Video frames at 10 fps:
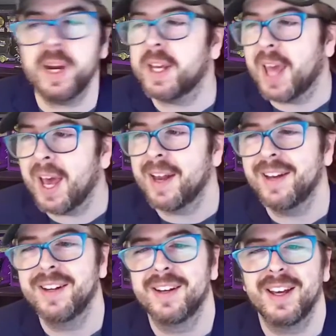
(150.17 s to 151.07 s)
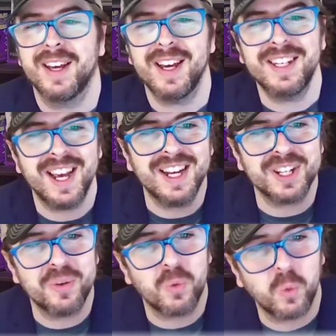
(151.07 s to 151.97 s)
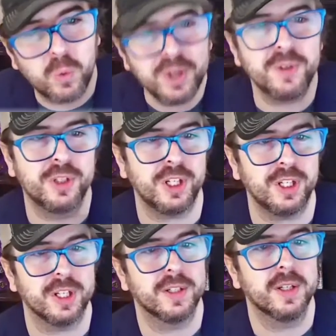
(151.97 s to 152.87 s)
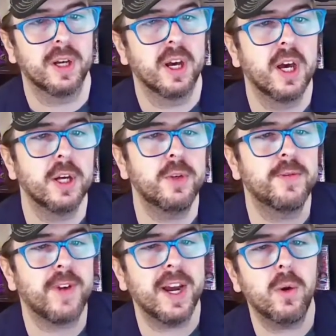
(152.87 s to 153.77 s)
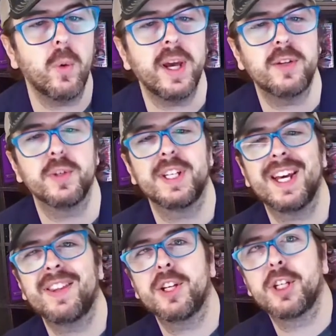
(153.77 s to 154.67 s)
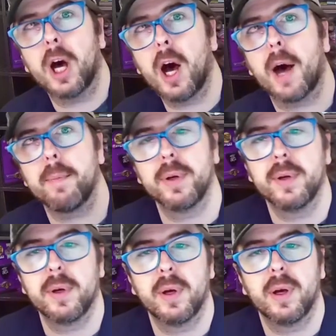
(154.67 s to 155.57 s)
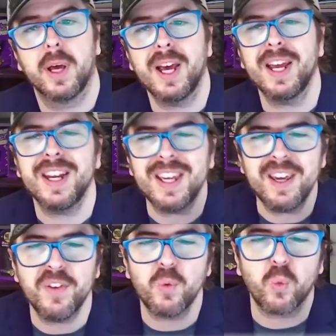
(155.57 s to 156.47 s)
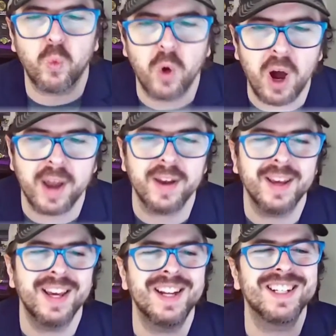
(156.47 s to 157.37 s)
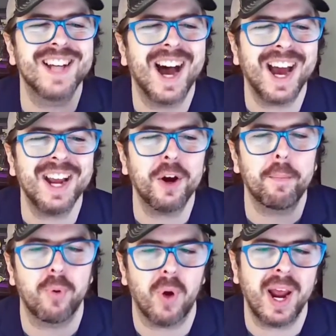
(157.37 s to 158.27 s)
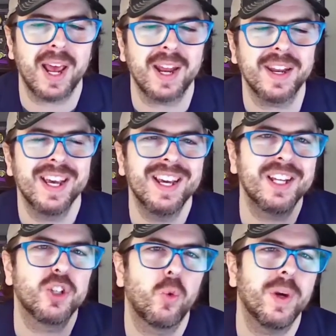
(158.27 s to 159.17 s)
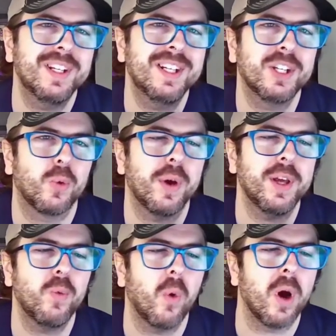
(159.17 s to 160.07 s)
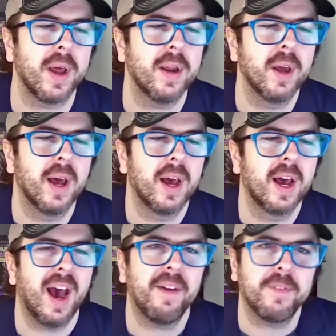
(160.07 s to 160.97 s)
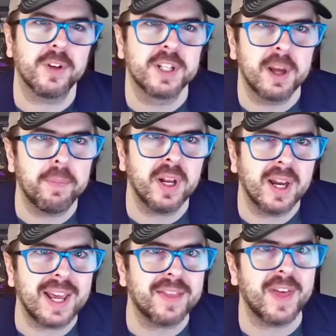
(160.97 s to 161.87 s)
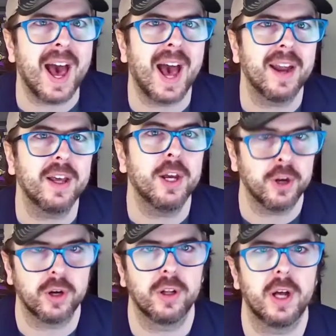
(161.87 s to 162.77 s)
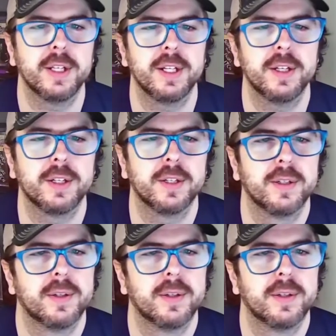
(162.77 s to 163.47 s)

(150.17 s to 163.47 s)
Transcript: but again, it takes a real genius to find a way to stay at the top and even run an entire brand in 2021 after something like that in your closet.